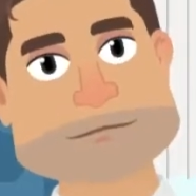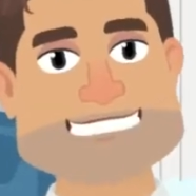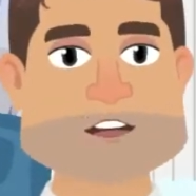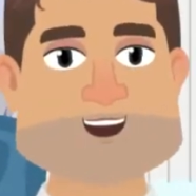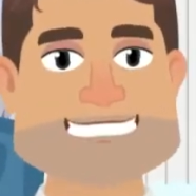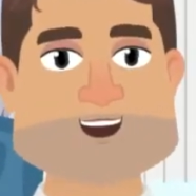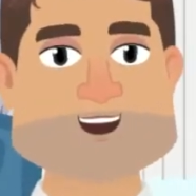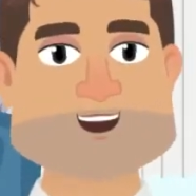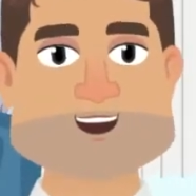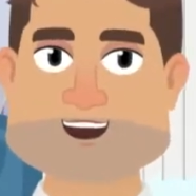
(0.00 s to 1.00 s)
And that
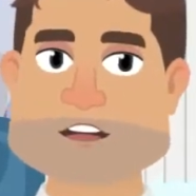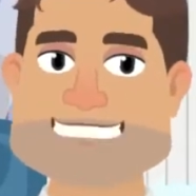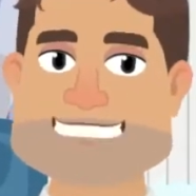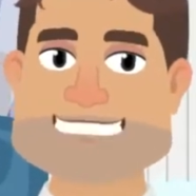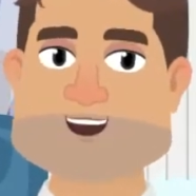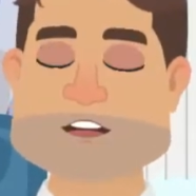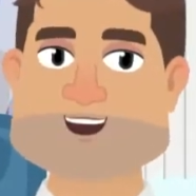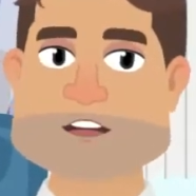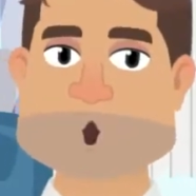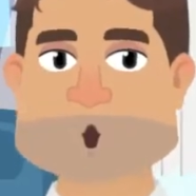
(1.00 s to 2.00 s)
is it, ladies and
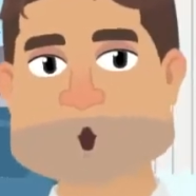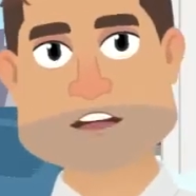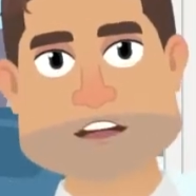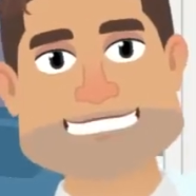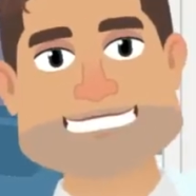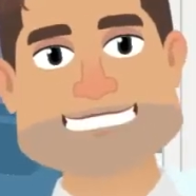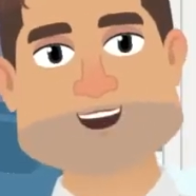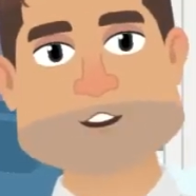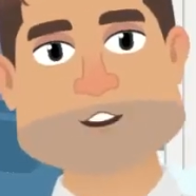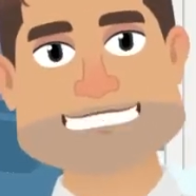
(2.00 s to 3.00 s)
gentlemen.
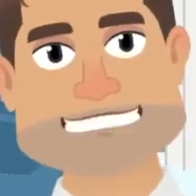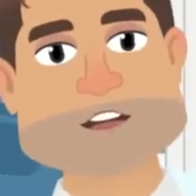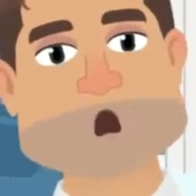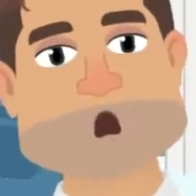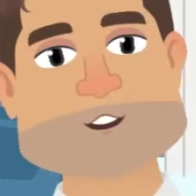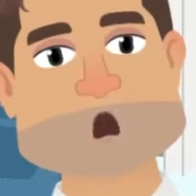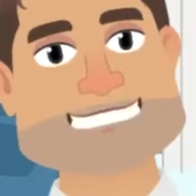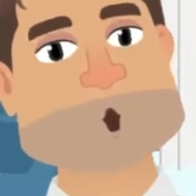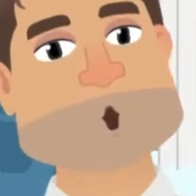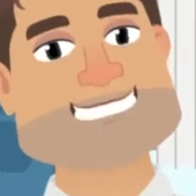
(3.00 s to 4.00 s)
That's it on
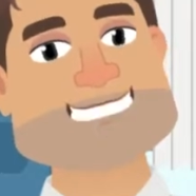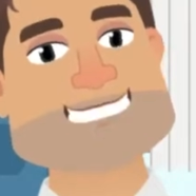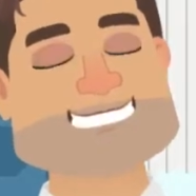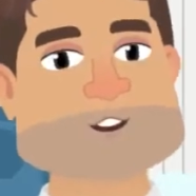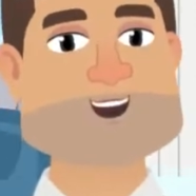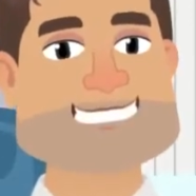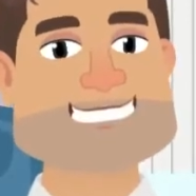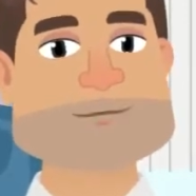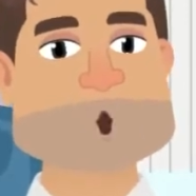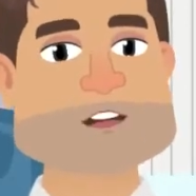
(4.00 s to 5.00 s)
hydrojetting. My
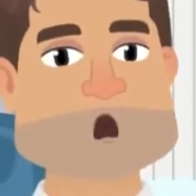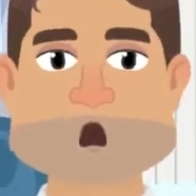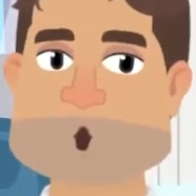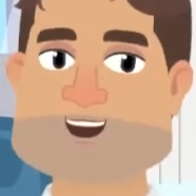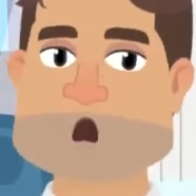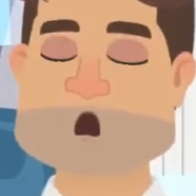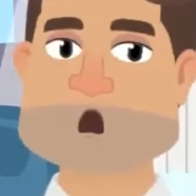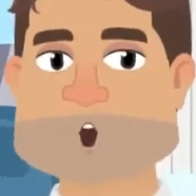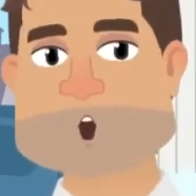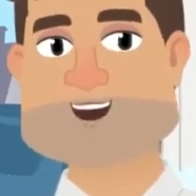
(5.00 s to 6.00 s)
name is Bob with
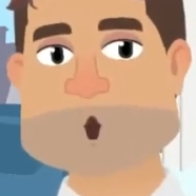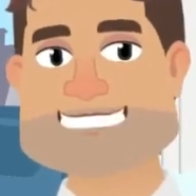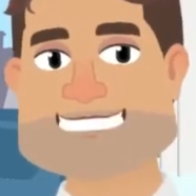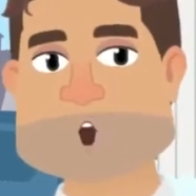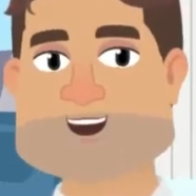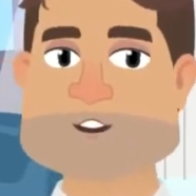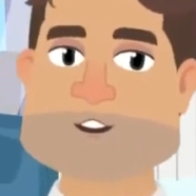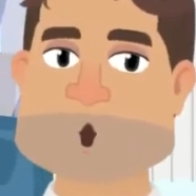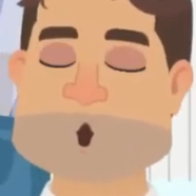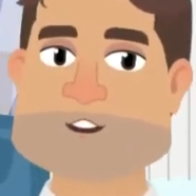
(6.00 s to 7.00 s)
R&R Plumbing
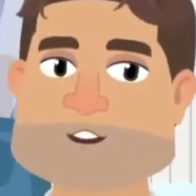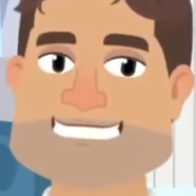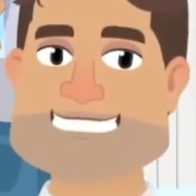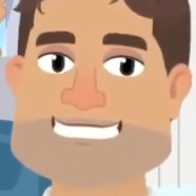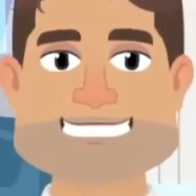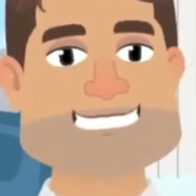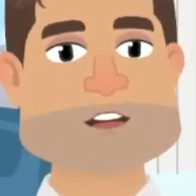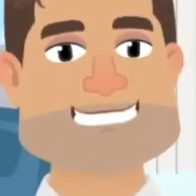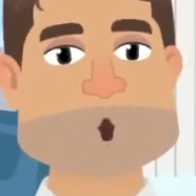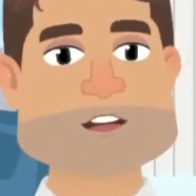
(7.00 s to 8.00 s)
Services.
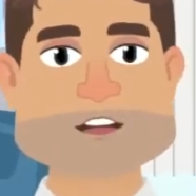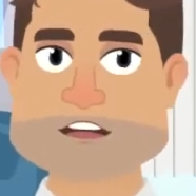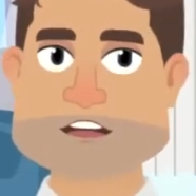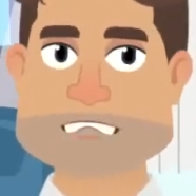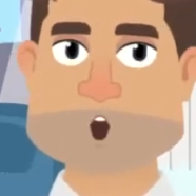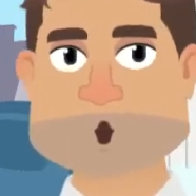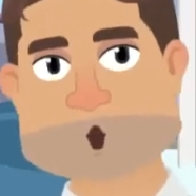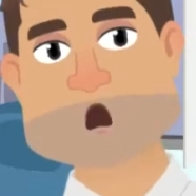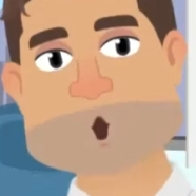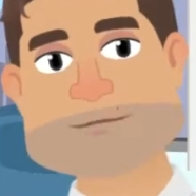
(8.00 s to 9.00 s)
Thank you,
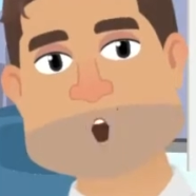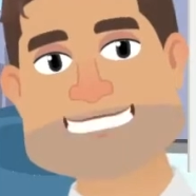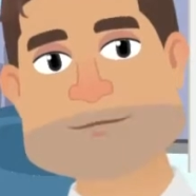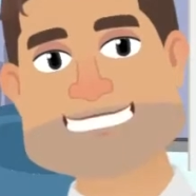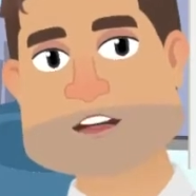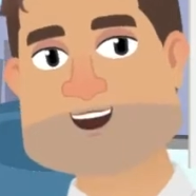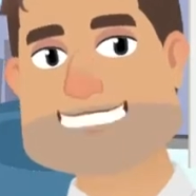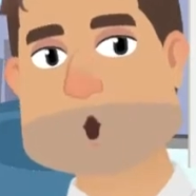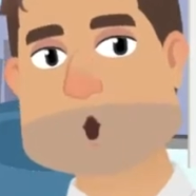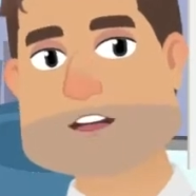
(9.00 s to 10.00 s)
Action Property
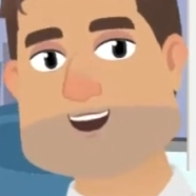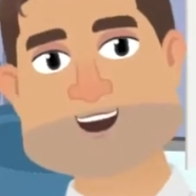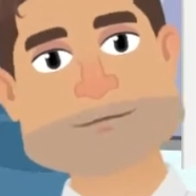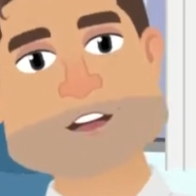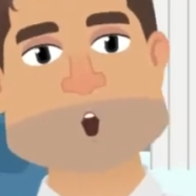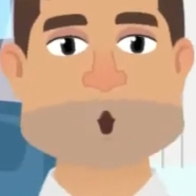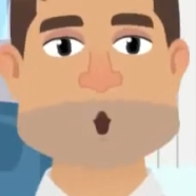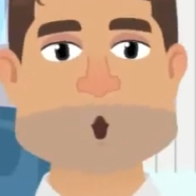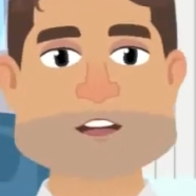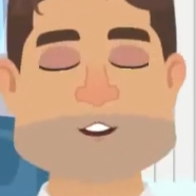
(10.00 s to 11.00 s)
Management and the
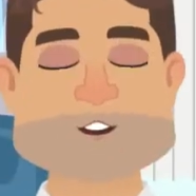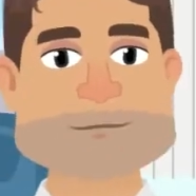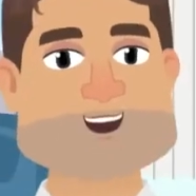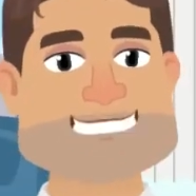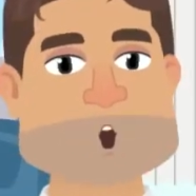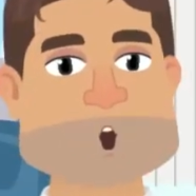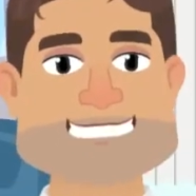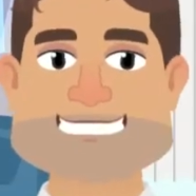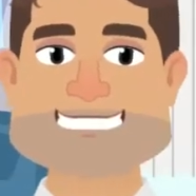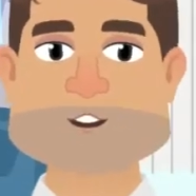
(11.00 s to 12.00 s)
team. We are
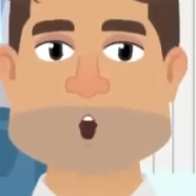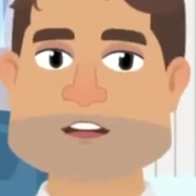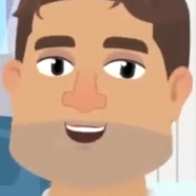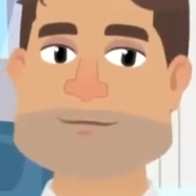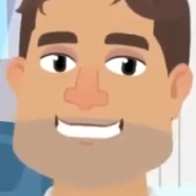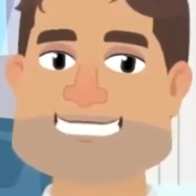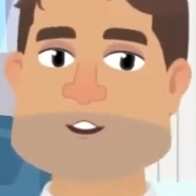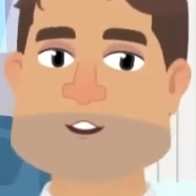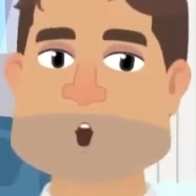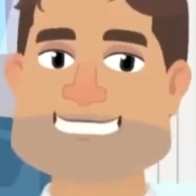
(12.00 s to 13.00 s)
incredibly
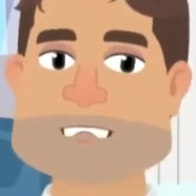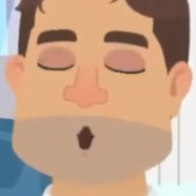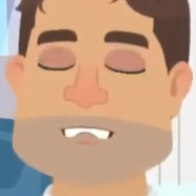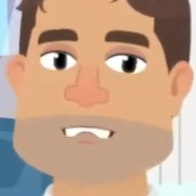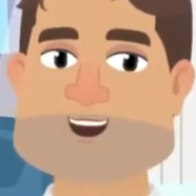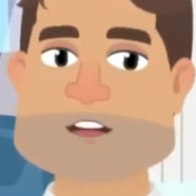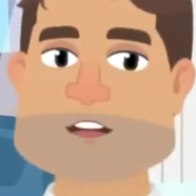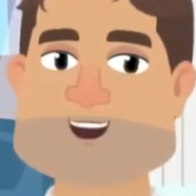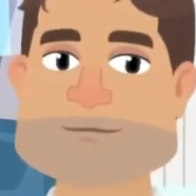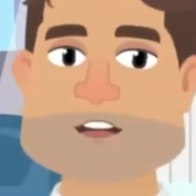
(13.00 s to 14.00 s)
grateful for the
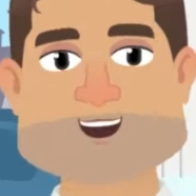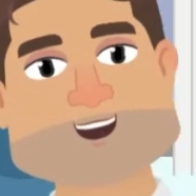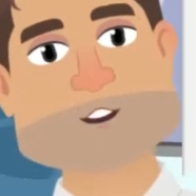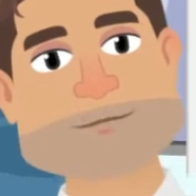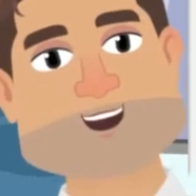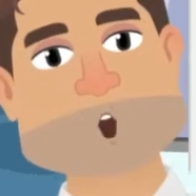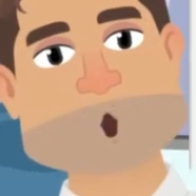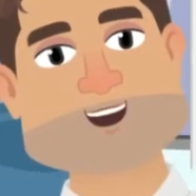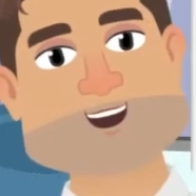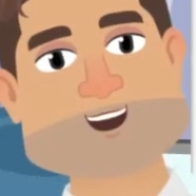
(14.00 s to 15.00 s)
business and the
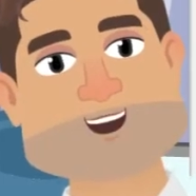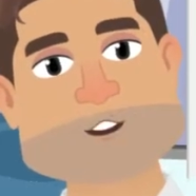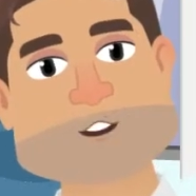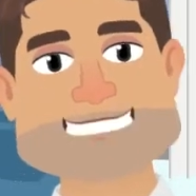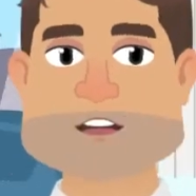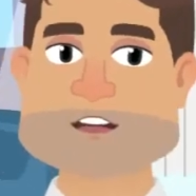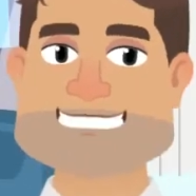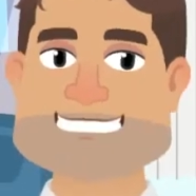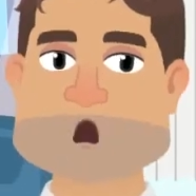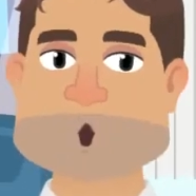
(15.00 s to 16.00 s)
trust. I
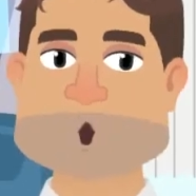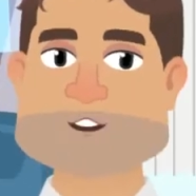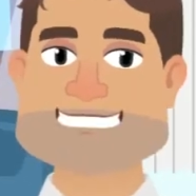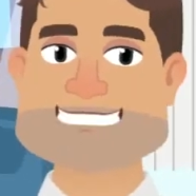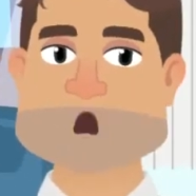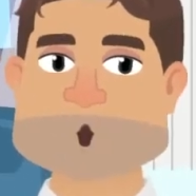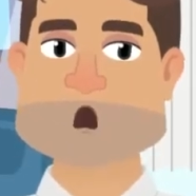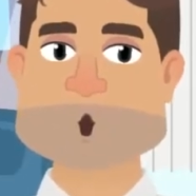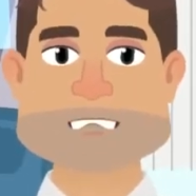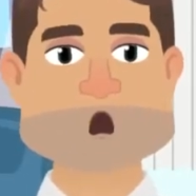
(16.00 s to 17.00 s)
hope you found this video
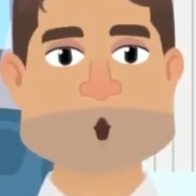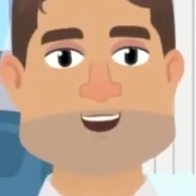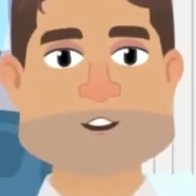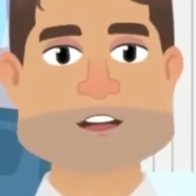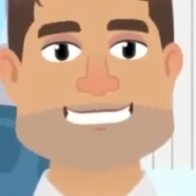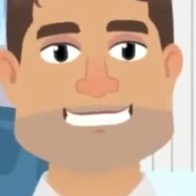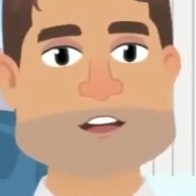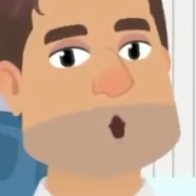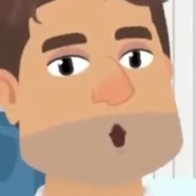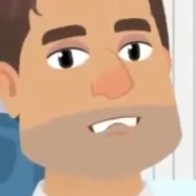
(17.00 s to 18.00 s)
helpful,
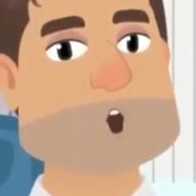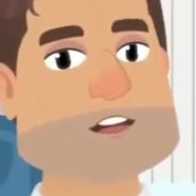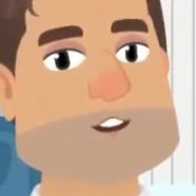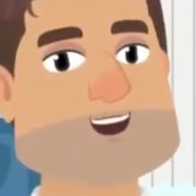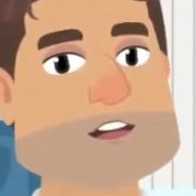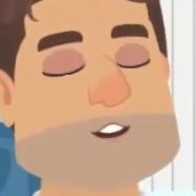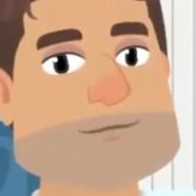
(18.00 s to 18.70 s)
and don't forget